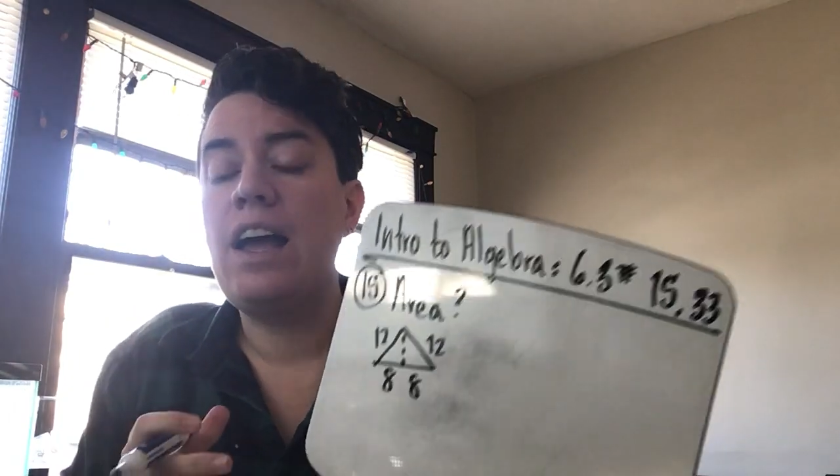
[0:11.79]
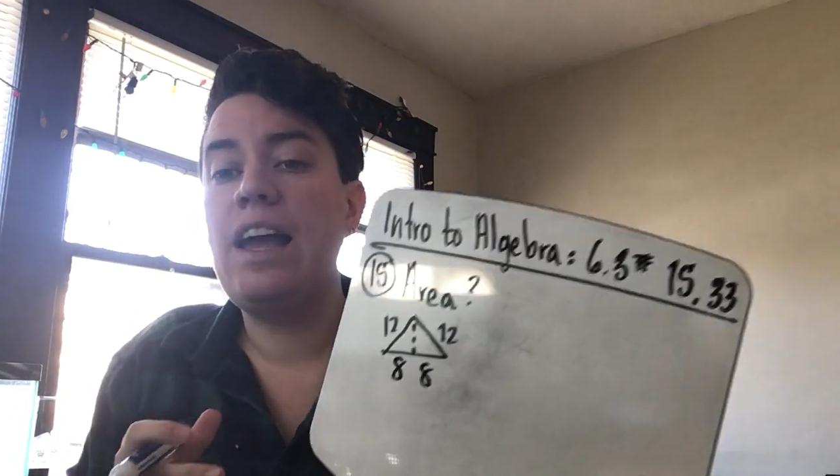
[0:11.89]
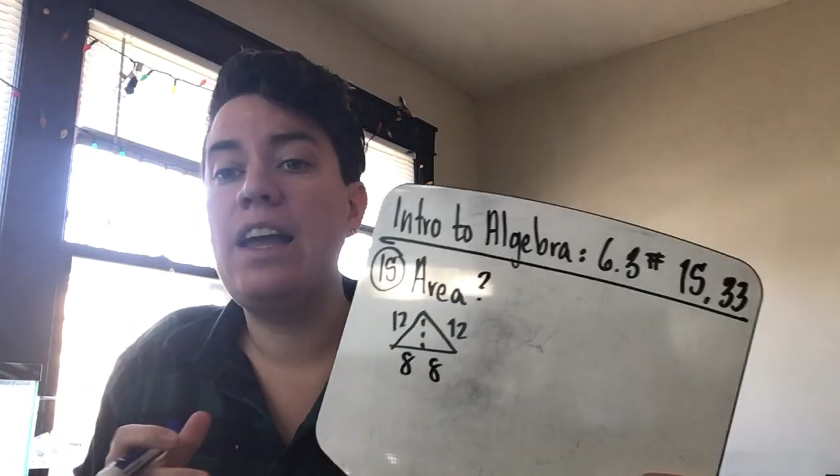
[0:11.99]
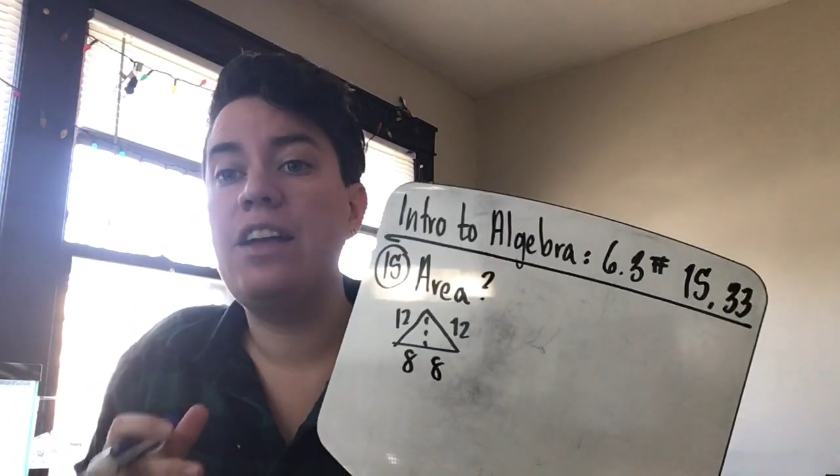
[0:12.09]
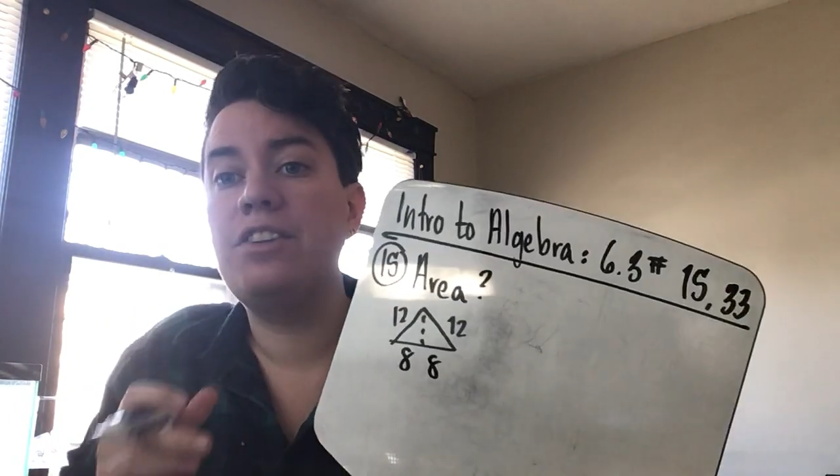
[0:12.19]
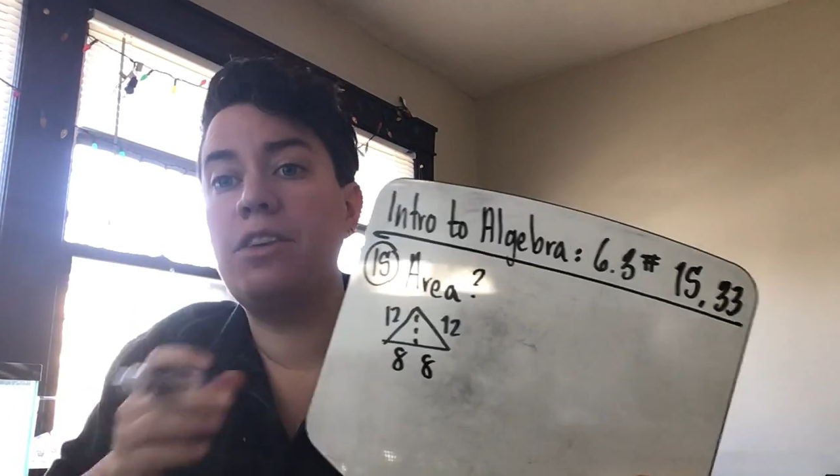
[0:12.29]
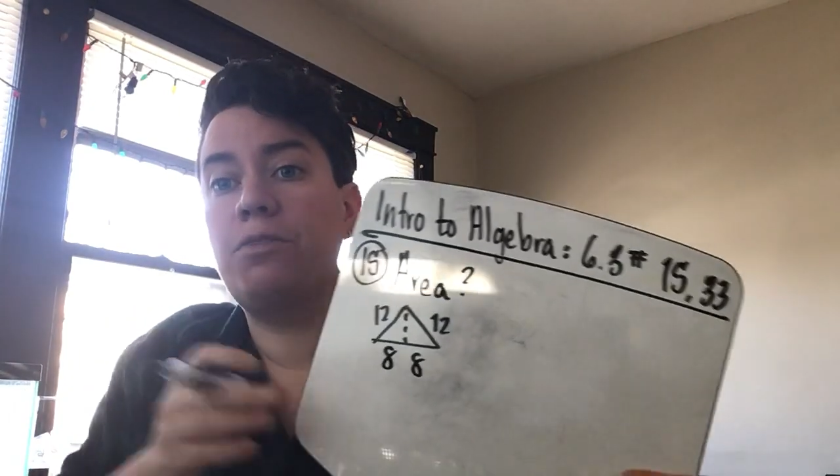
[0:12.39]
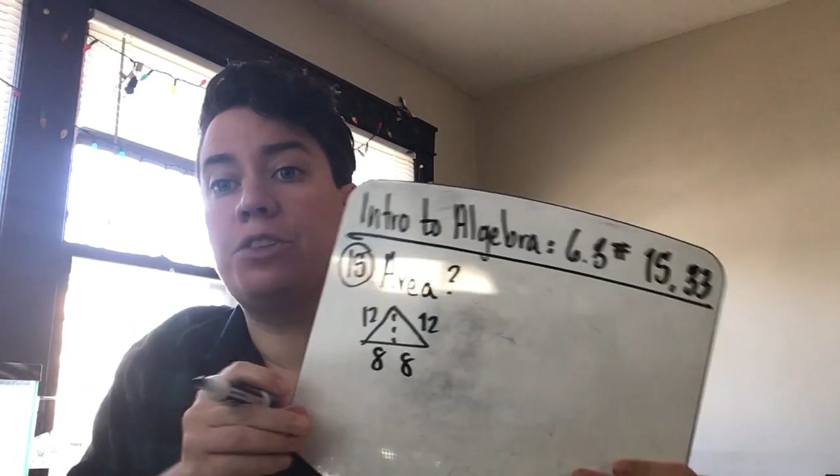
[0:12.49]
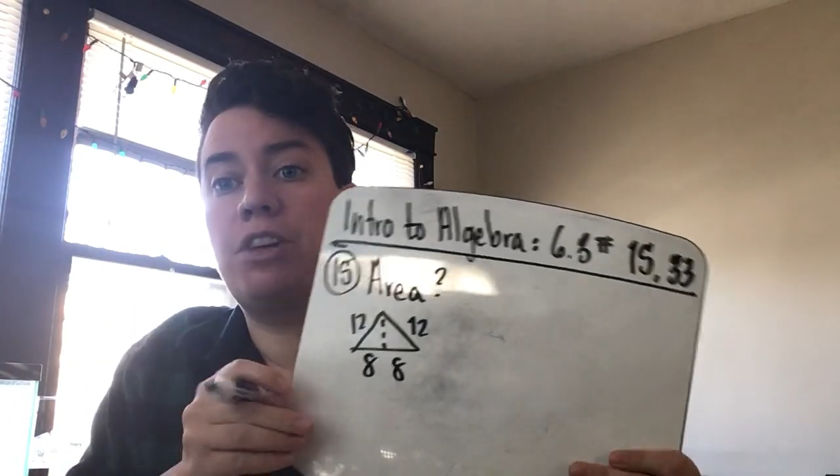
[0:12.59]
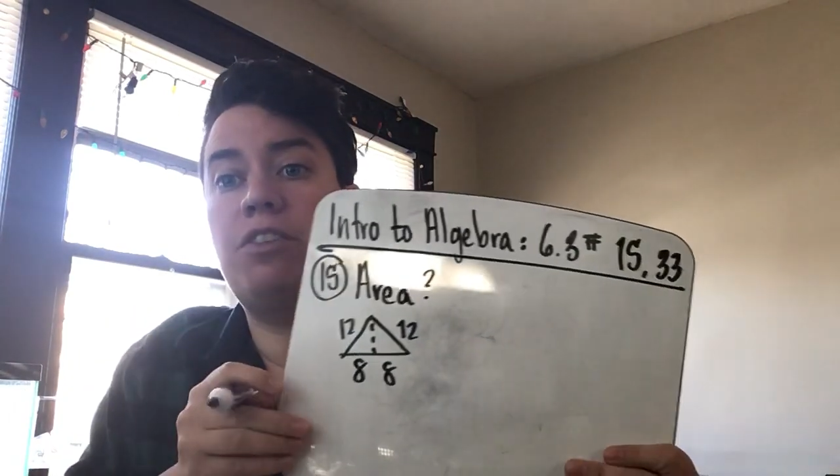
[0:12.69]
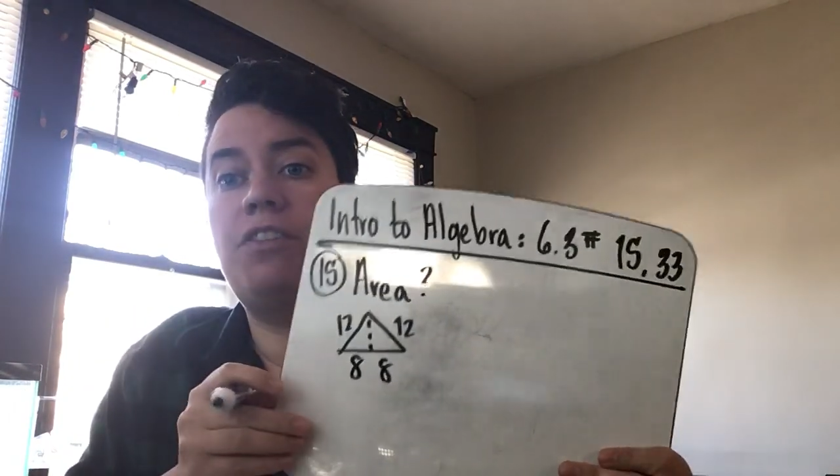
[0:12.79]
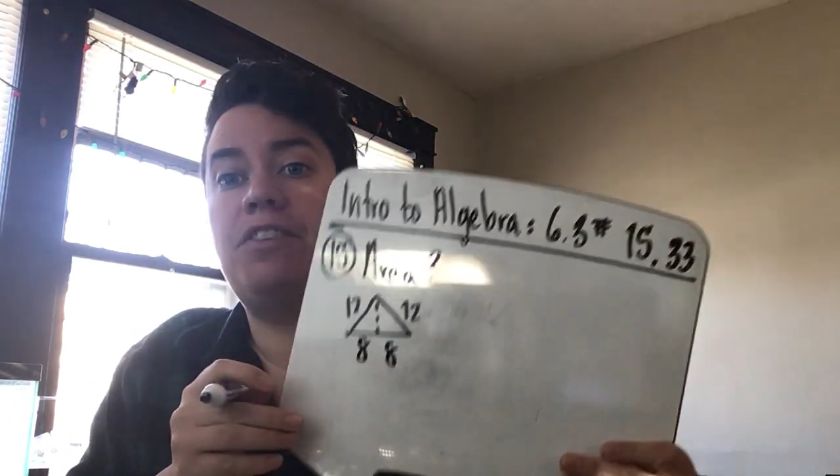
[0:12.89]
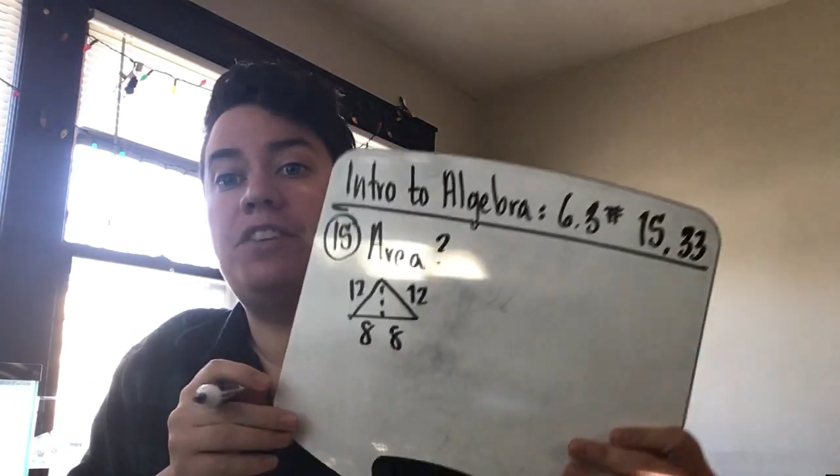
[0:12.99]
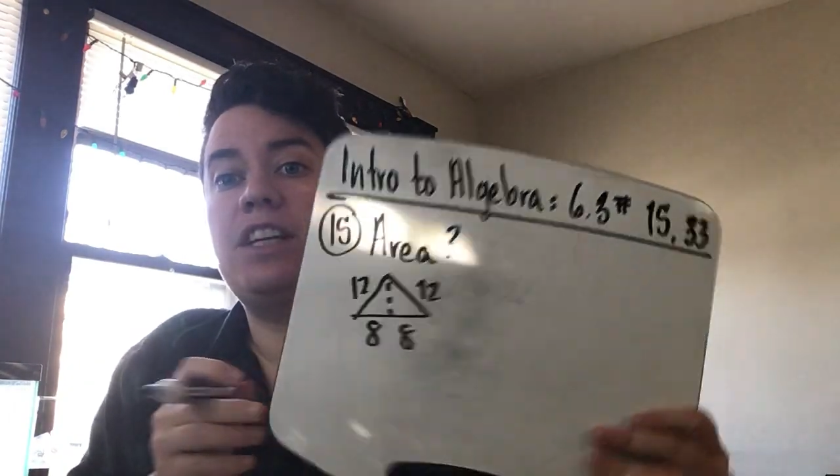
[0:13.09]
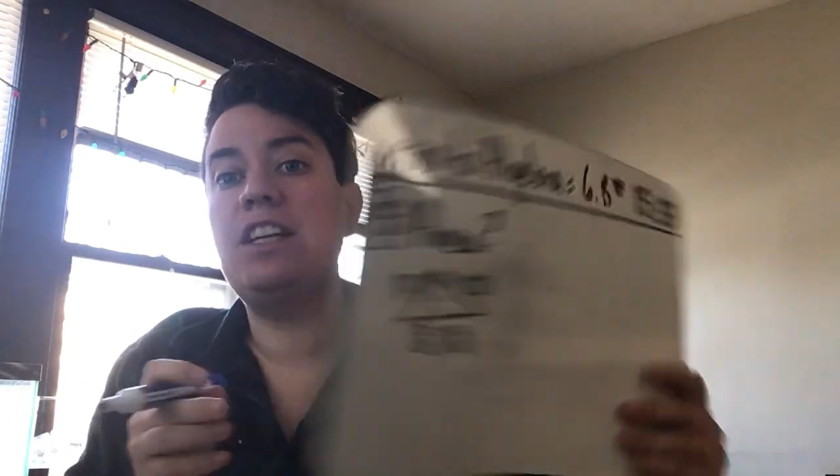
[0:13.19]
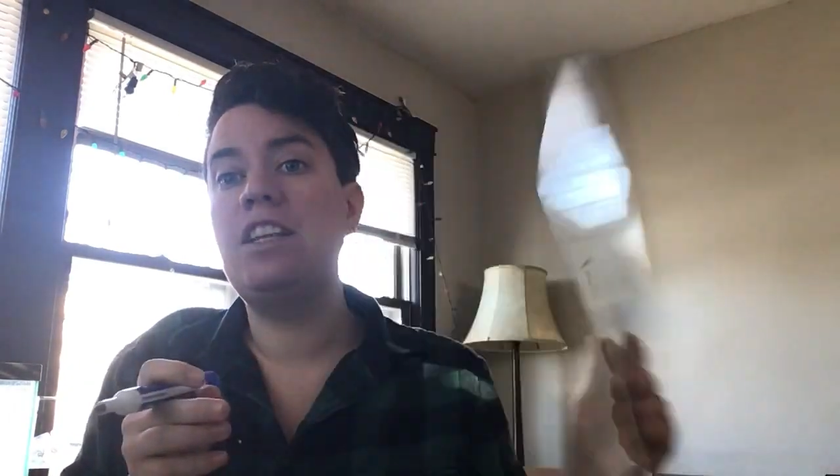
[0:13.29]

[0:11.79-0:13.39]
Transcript: And we'll start with 15